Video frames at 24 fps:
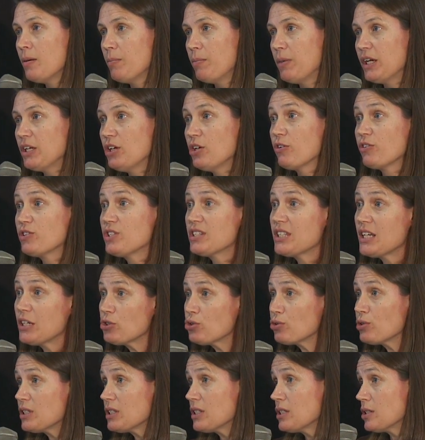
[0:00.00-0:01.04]
But
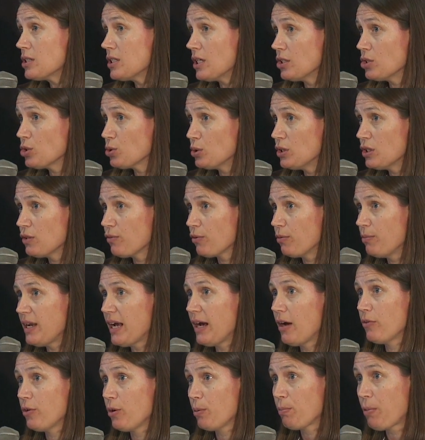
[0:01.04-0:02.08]
centuries and centuries from
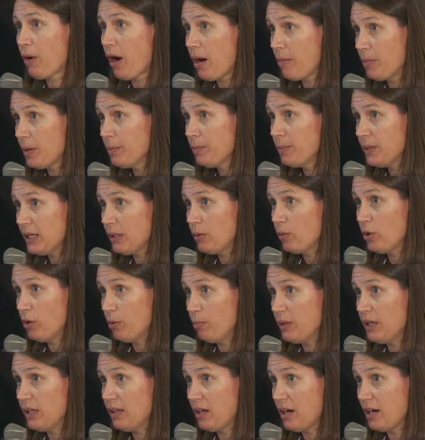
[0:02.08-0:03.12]
now, there probably will
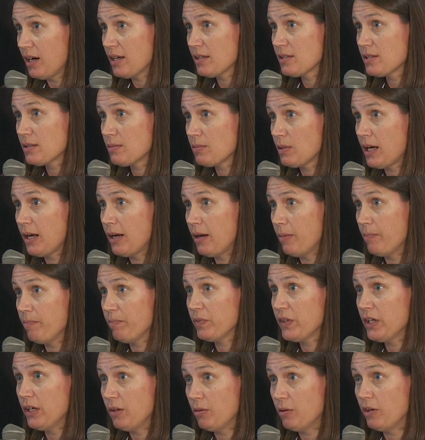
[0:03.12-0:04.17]
be loss, of
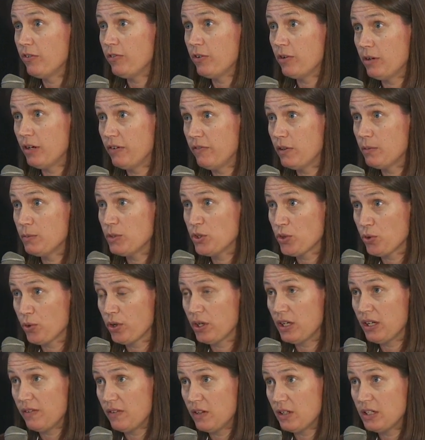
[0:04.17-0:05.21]
the
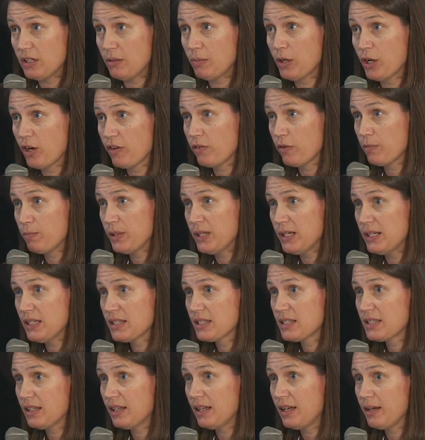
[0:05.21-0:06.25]
majority of the Delmarva
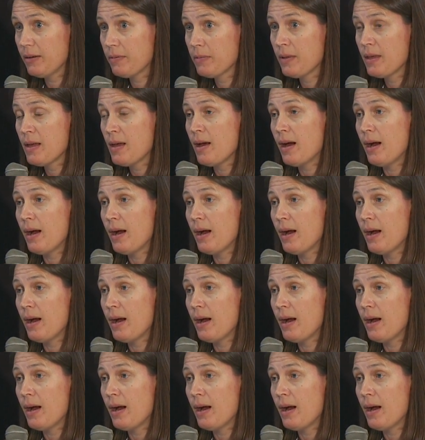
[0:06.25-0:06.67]
Peninsula.